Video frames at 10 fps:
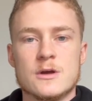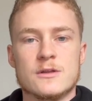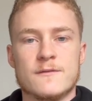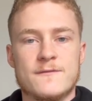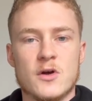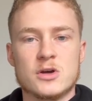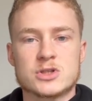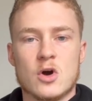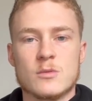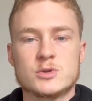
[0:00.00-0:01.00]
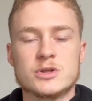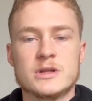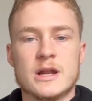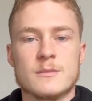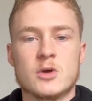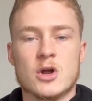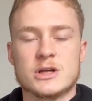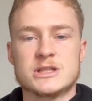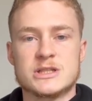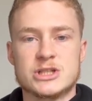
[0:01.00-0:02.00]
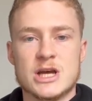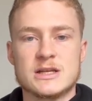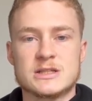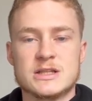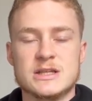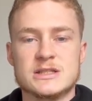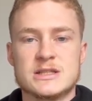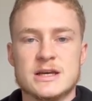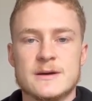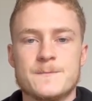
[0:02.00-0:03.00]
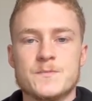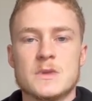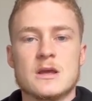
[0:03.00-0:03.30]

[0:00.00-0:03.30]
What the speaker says: The first option that I'm going to suggest is that